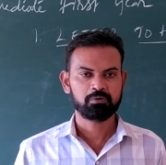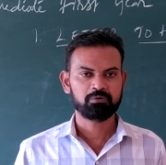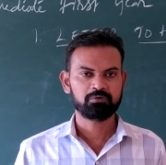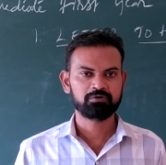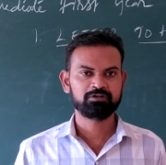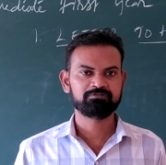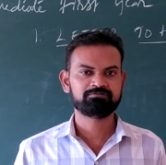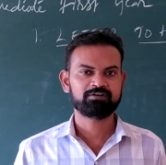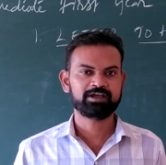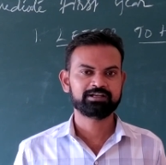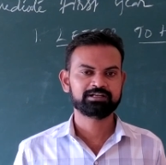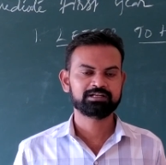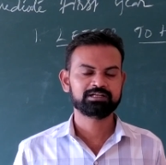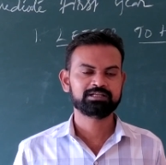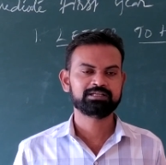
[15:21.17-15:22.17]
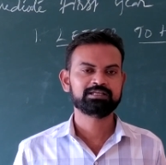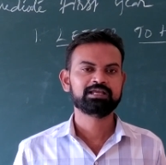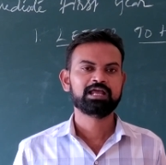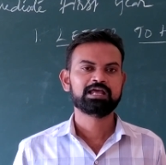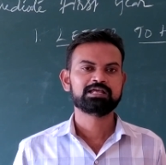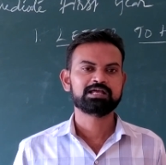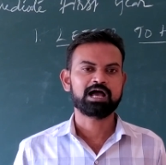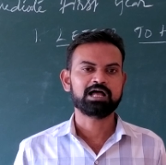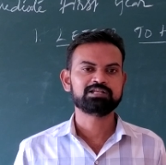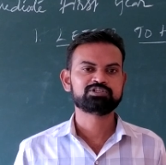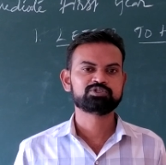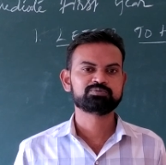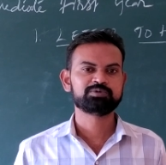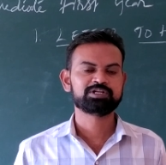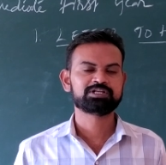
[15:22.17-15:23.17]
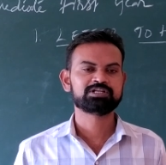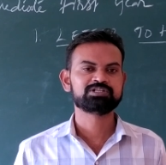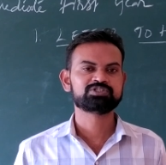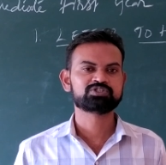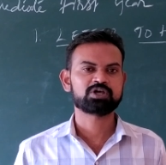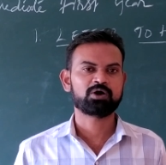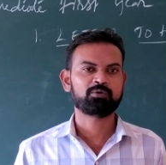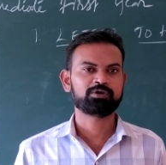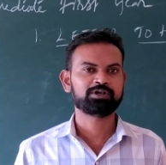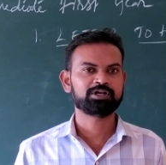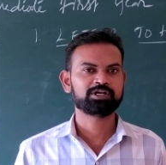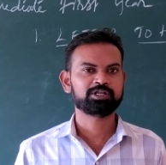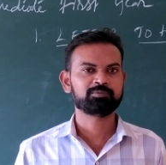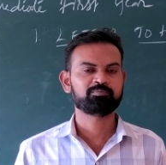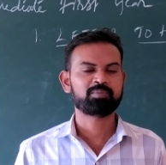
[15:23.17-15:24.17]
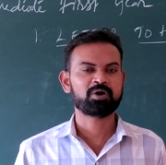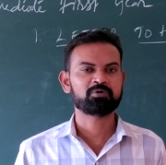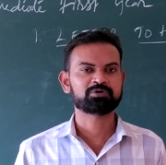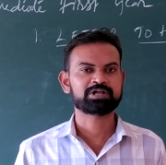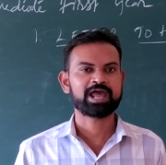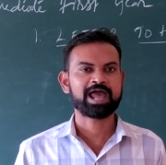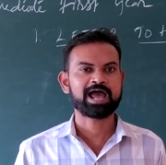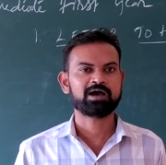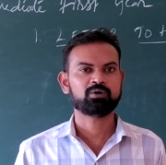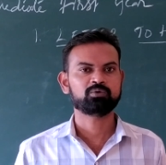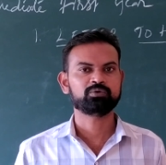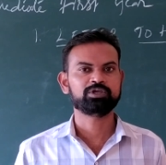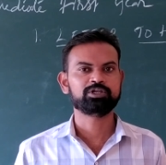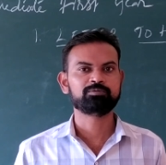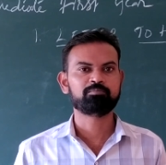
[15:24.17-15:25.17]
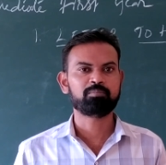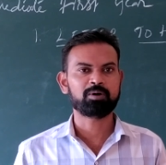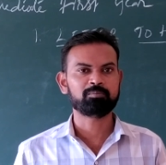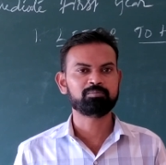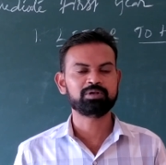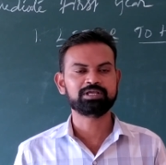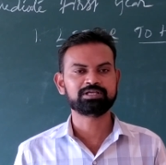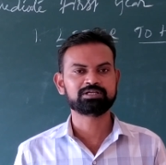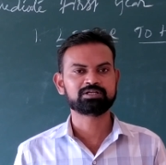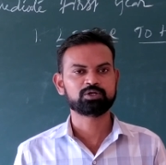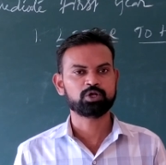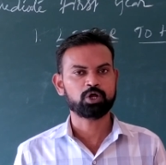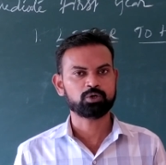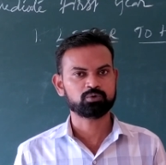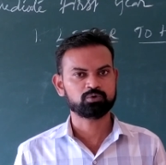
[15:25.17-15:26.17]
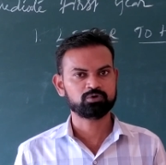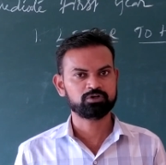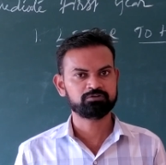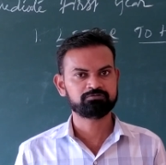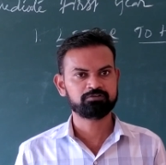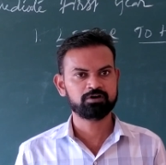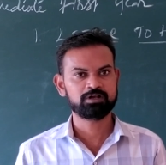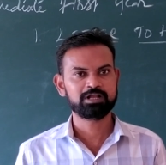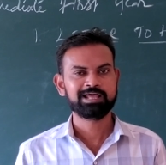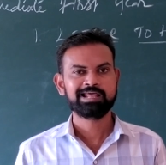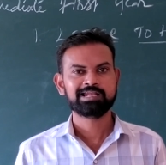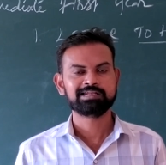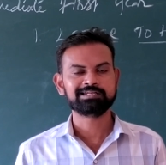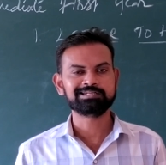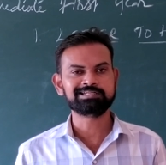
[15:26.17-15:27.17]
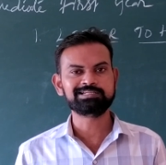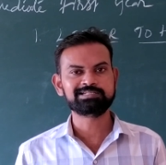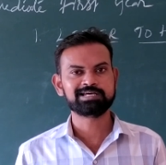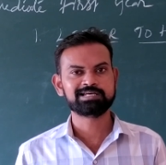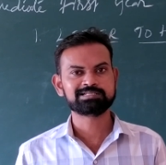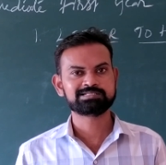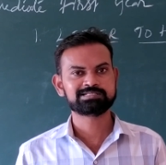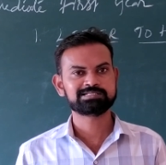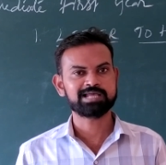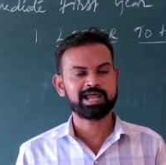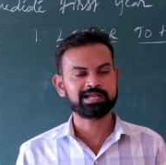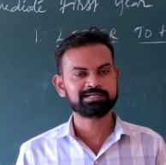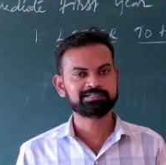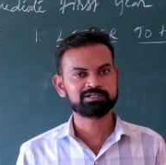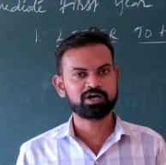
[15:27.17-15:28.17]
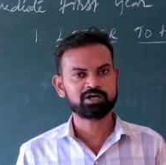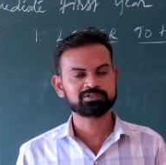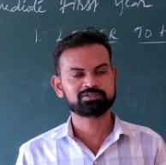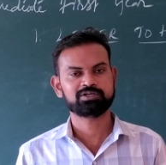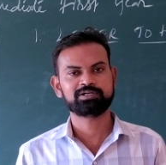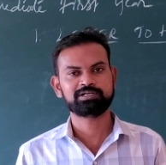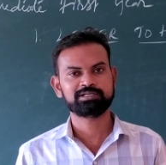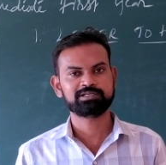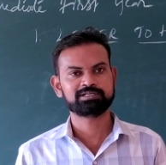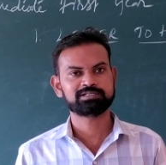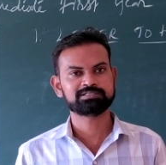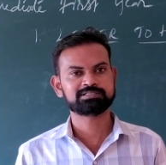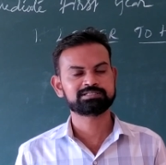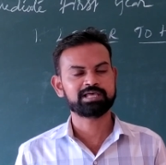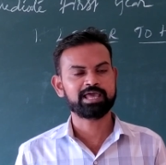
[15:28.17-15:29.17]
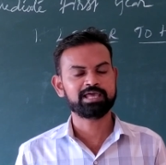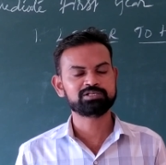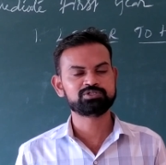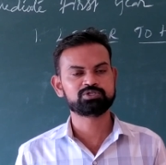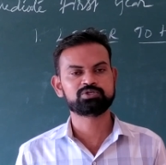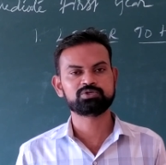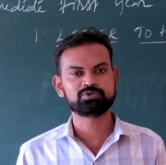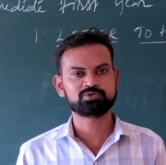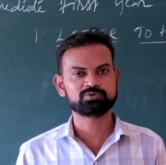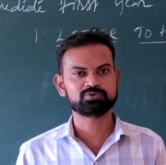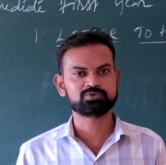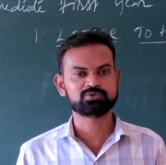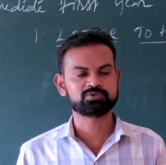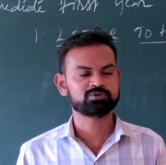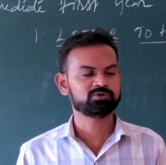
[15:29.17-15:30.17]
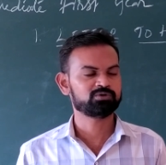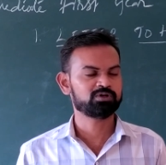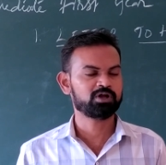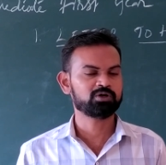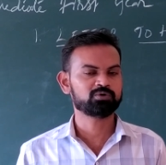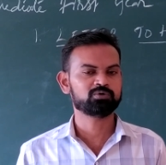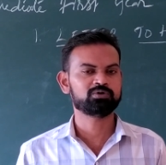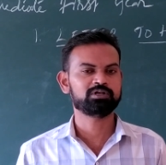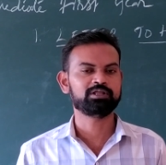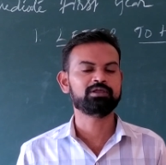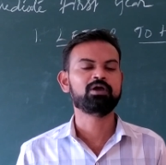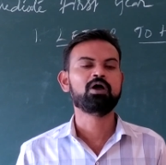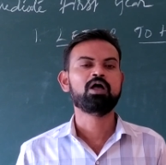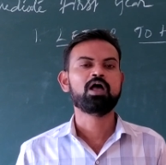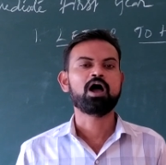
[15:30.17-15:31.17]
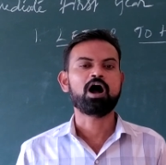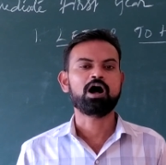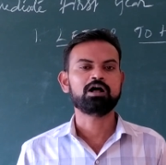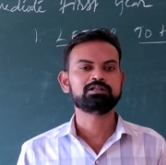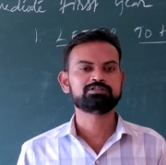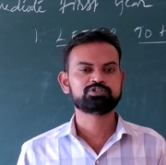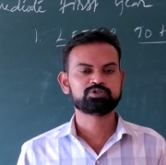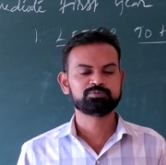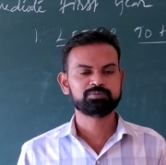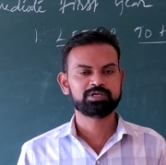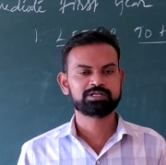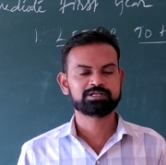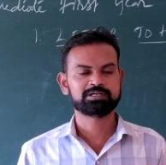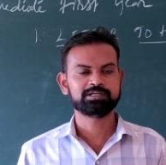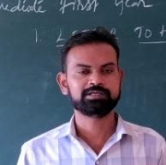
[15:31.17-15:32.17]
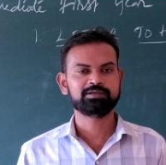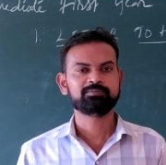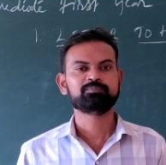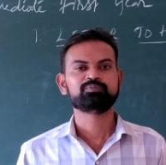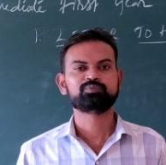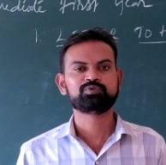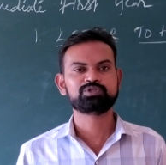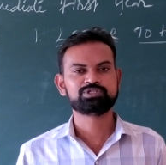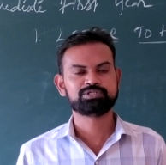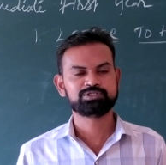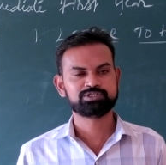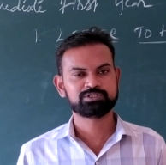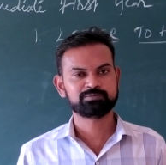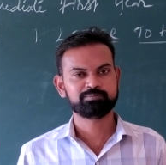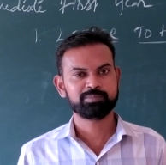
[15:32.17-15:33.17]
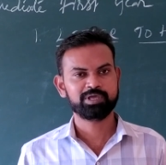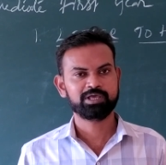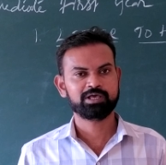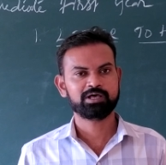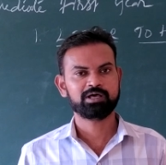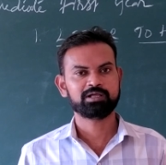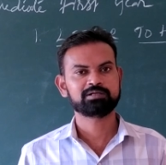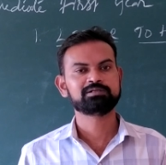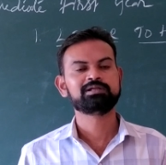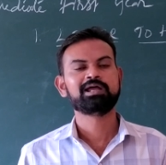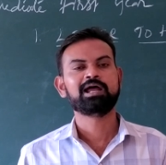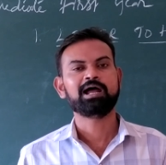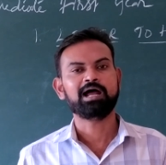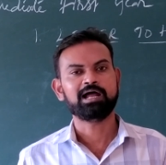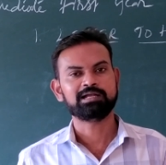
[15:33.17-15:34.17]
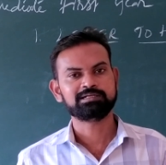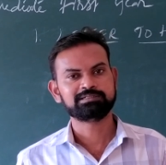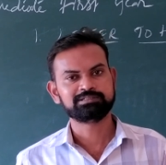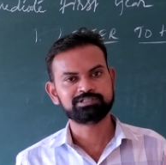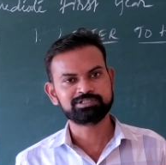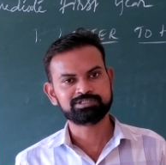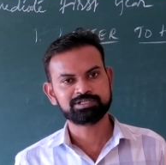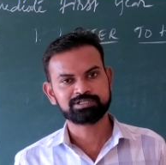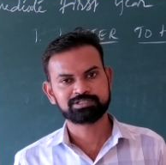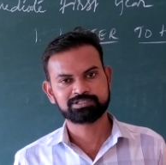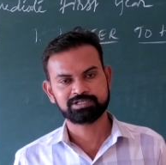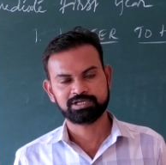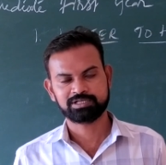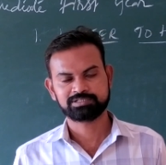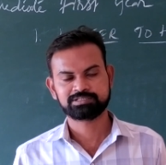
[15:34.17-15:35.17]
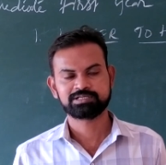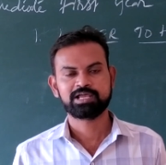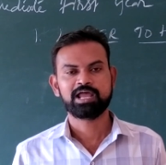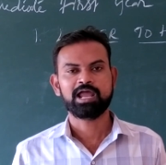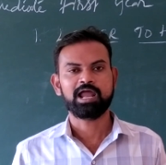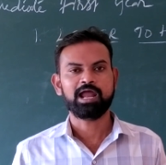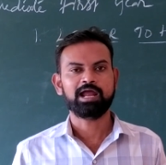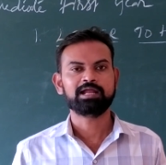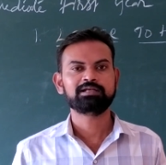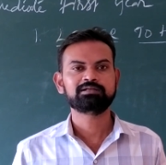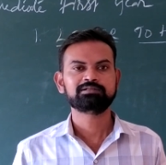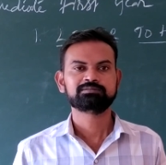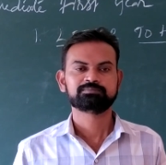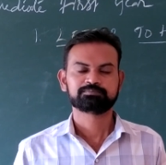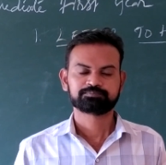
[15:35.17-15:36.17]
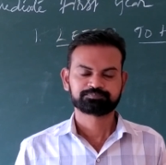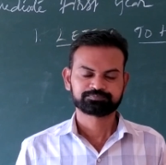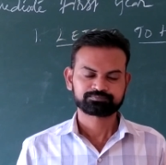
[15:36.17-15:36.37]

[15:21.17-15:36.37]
Only finally, ultimately, sovereignty power have in public, not only for leaders and authorities, executives, not only, ultimately decision maker and detectors and